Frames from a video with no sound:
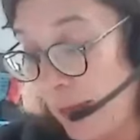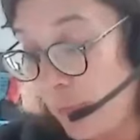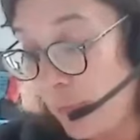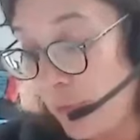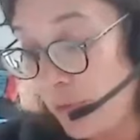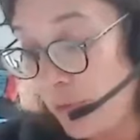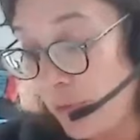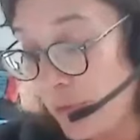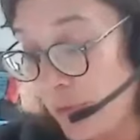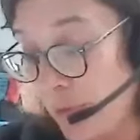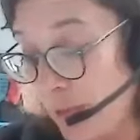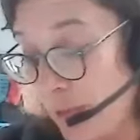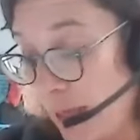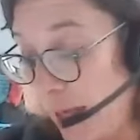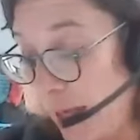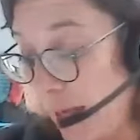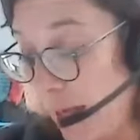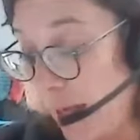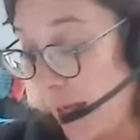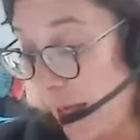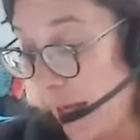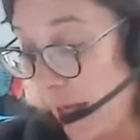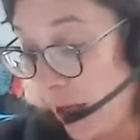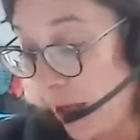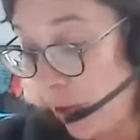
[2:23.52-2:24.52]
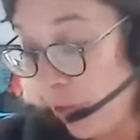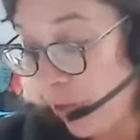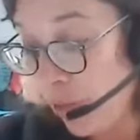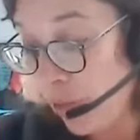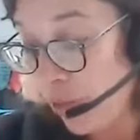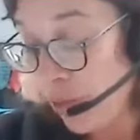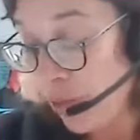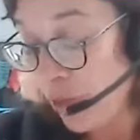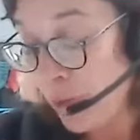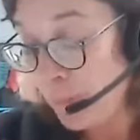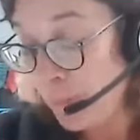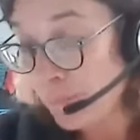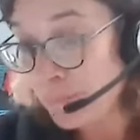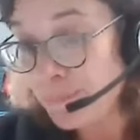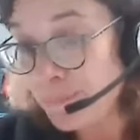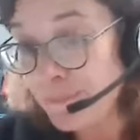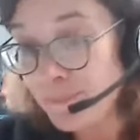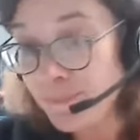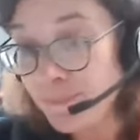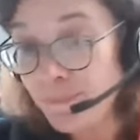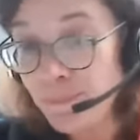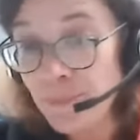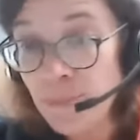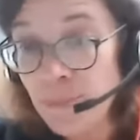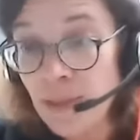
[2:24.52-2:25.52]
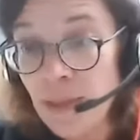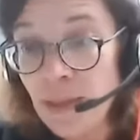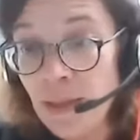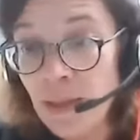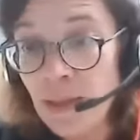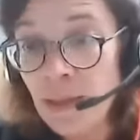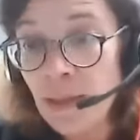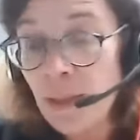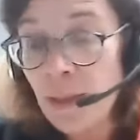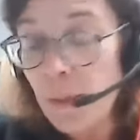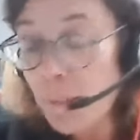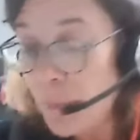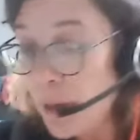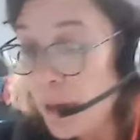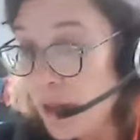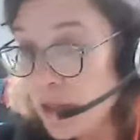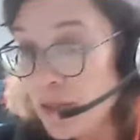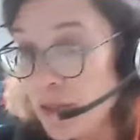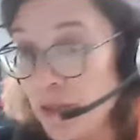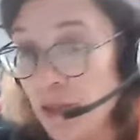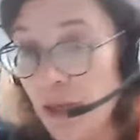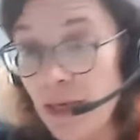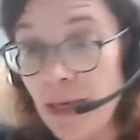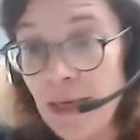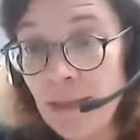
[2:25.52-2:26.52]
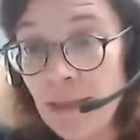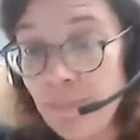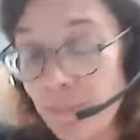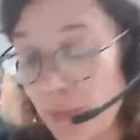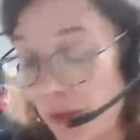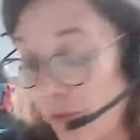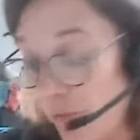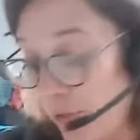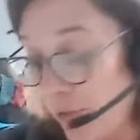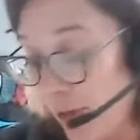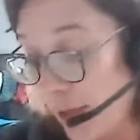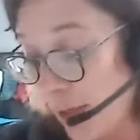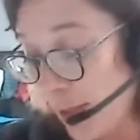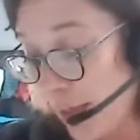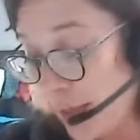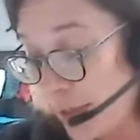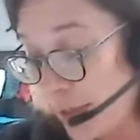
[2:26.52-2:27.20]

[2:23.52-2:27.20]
the animal's health. Personally, I think that's